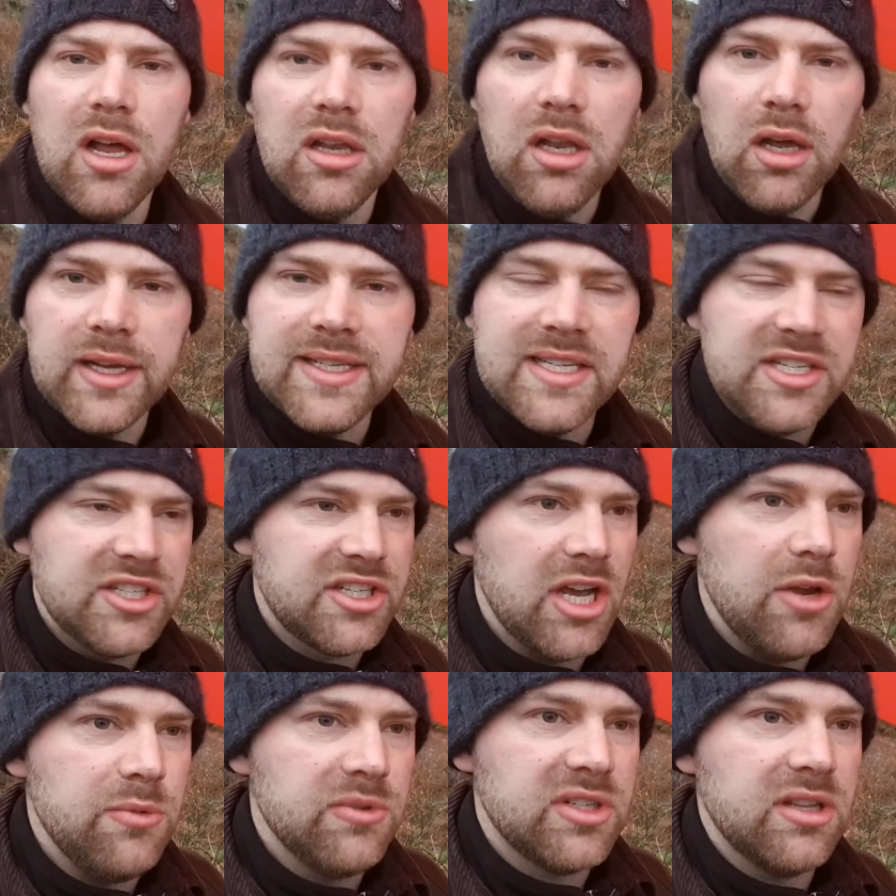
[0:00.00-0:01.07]
lightish
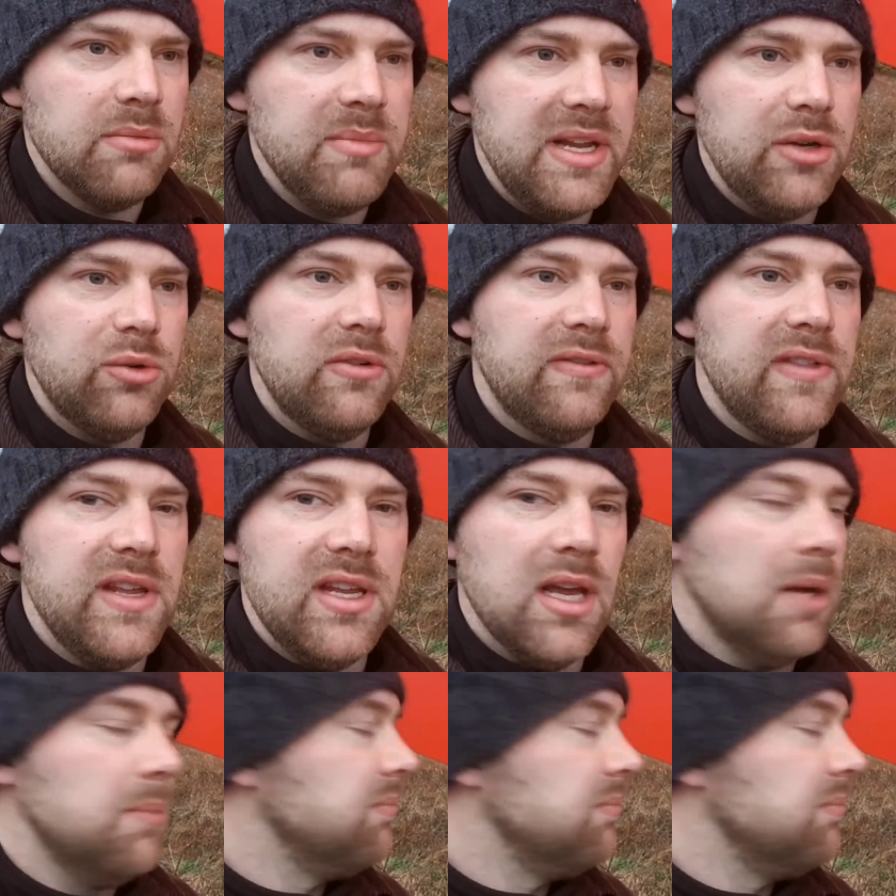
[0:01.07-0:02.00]
tone to the middle of the